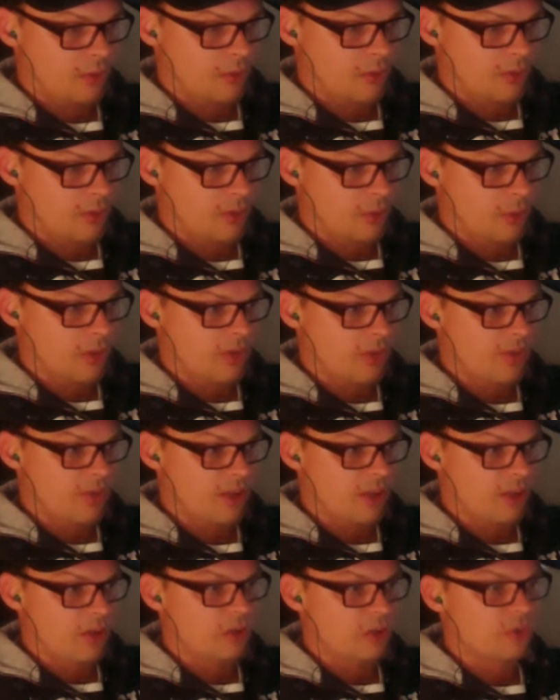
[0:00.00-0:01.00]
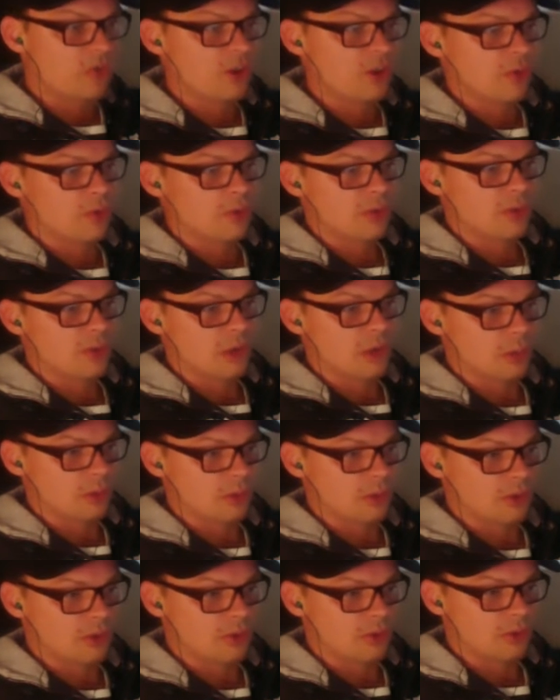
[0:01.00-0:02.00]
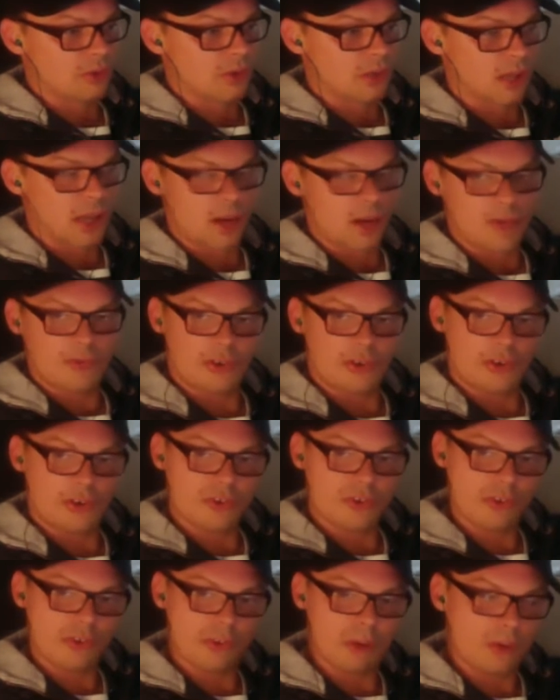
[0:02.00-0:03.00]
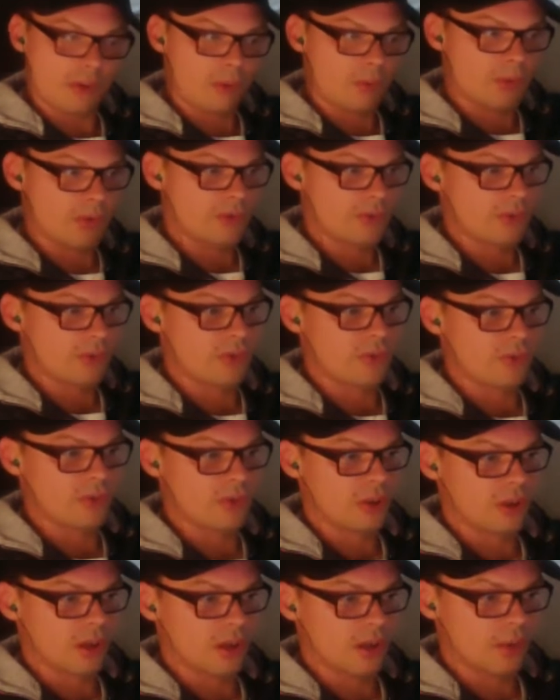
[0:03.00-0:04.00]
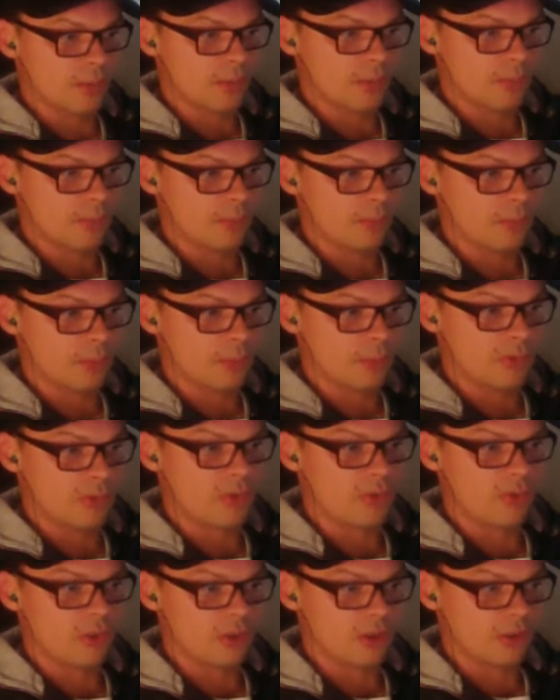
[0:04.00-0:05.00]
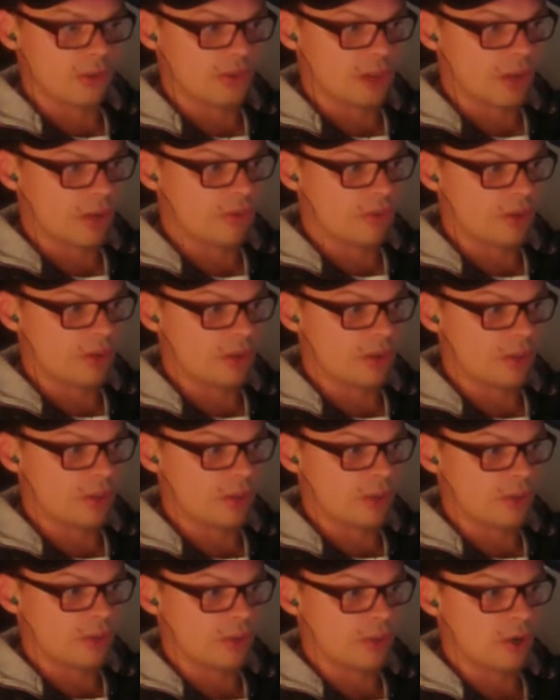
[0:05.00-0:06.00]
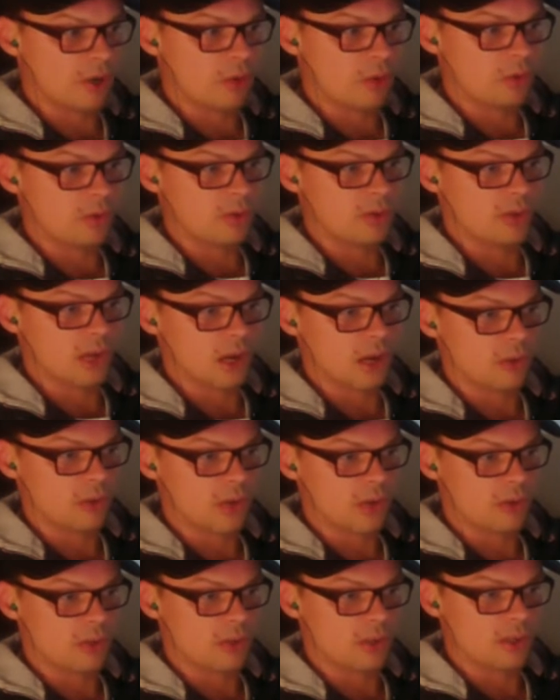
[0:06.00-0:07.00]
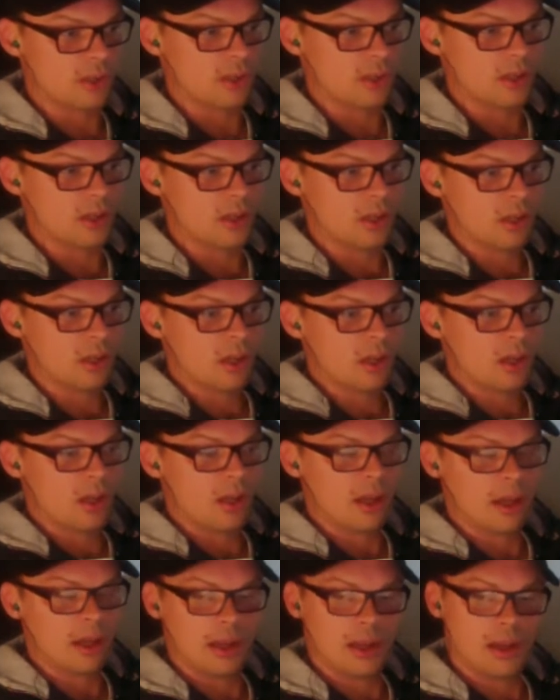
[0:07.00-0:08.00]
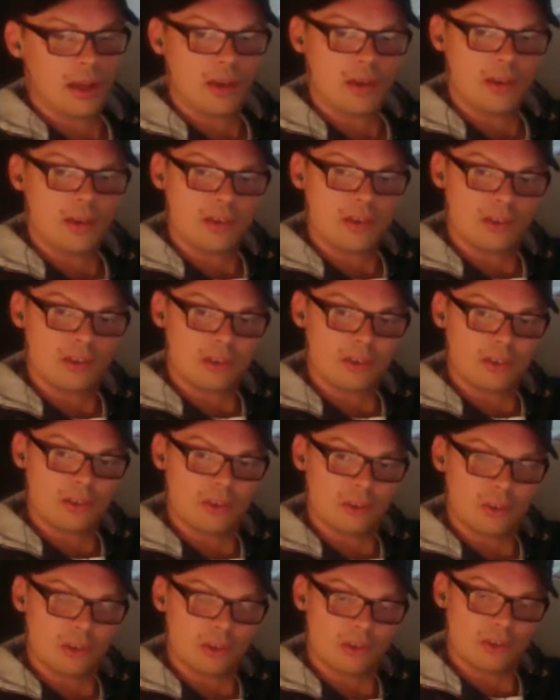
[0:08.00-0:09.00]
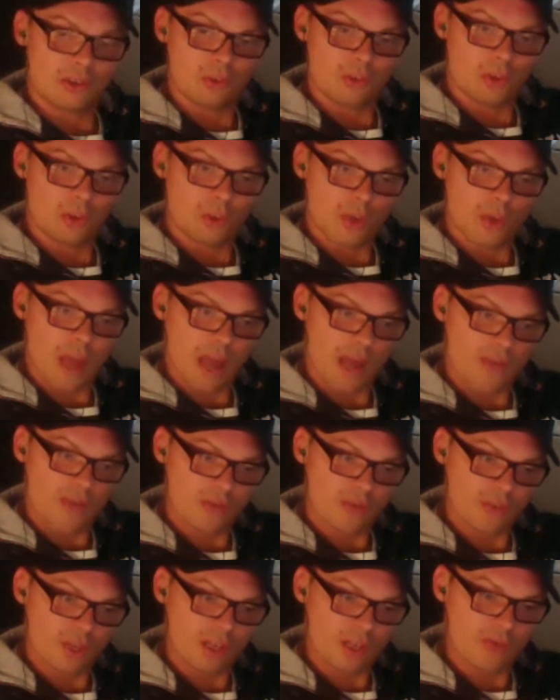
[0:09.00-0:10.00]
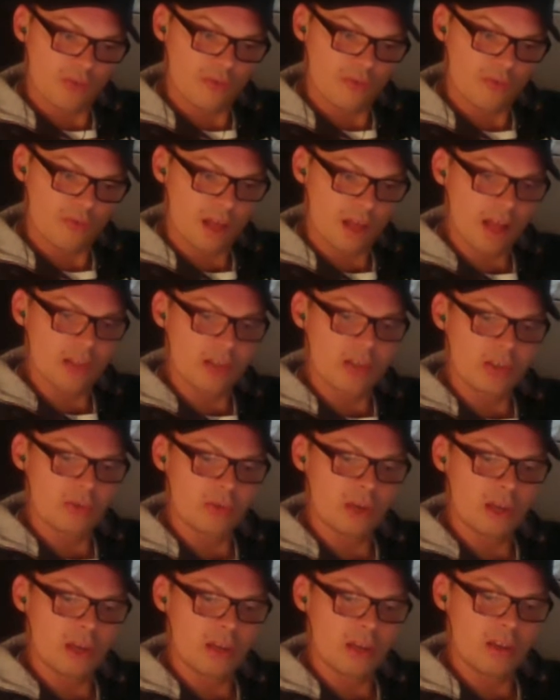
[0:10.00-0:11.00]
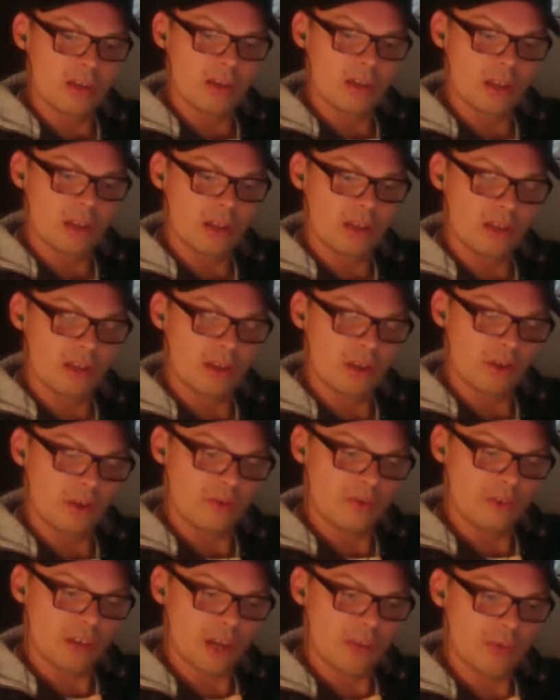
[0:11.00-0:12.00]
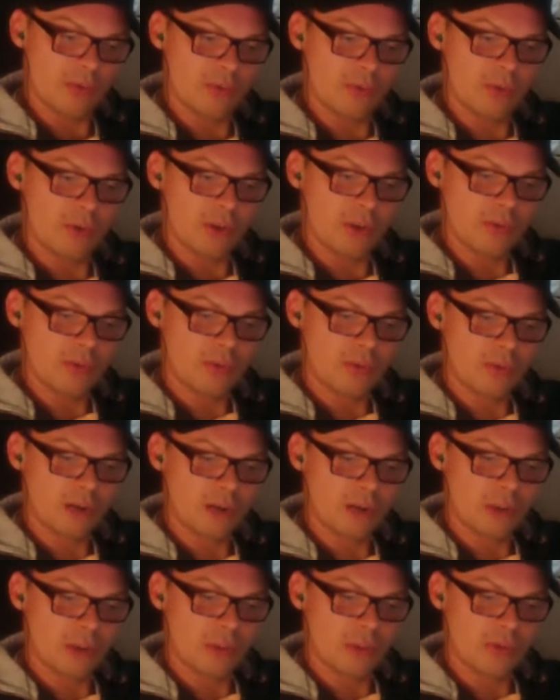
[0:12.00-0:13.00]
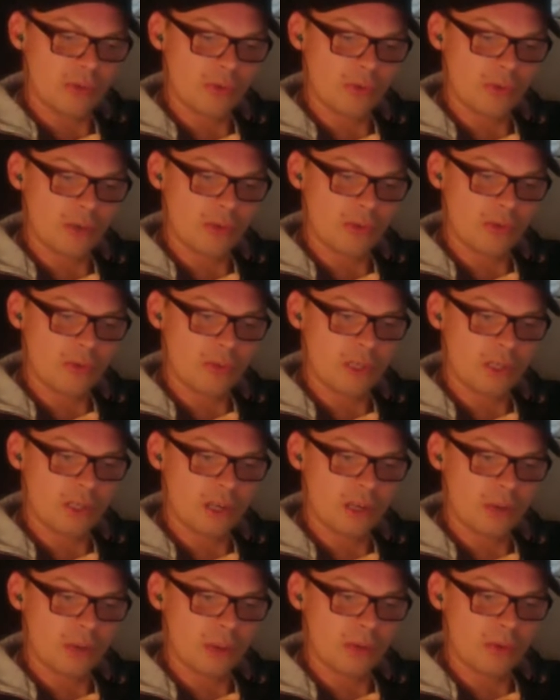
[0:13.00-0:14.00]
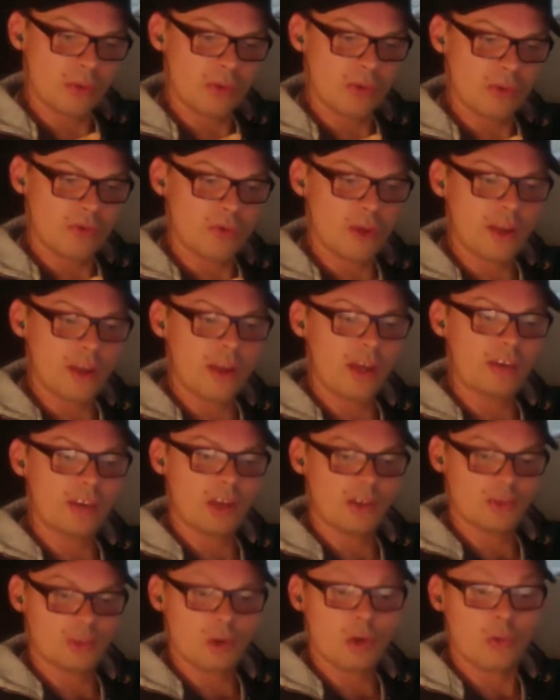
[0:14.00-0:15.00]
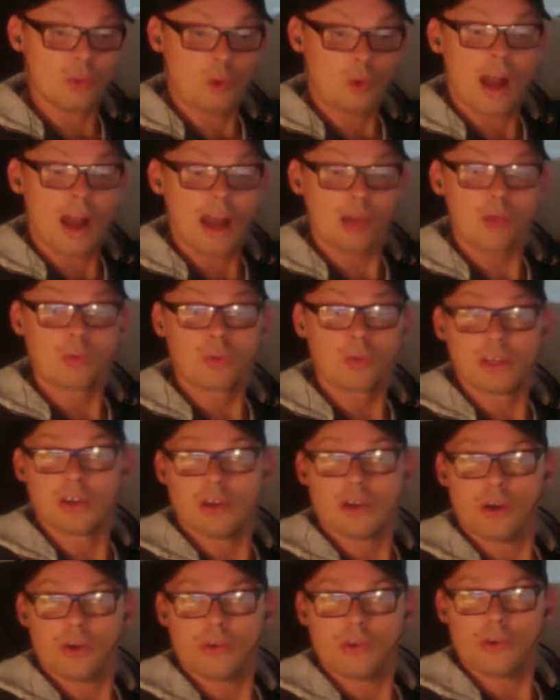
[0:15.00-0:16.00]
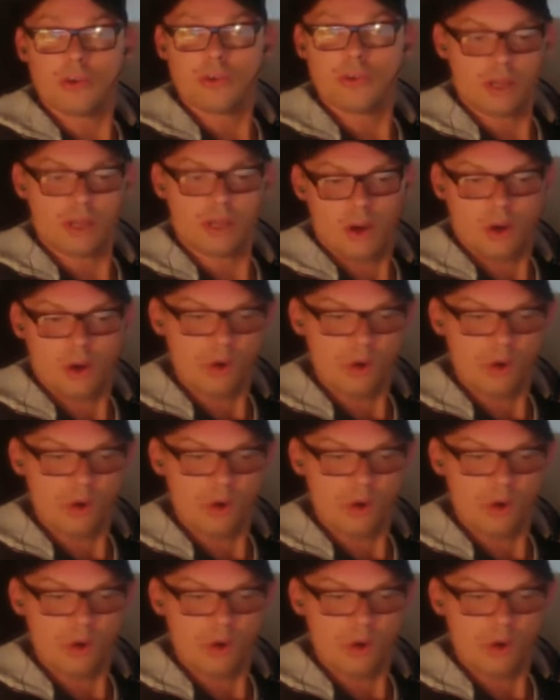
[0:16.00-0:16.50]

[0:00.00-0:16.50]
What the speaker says: somebody said that good software developers care first about the business proposition and secondarily about the code they are writing. Because we have to deliver value, and a lot of times, as programmers, we can come up with great ideas while we code. Like,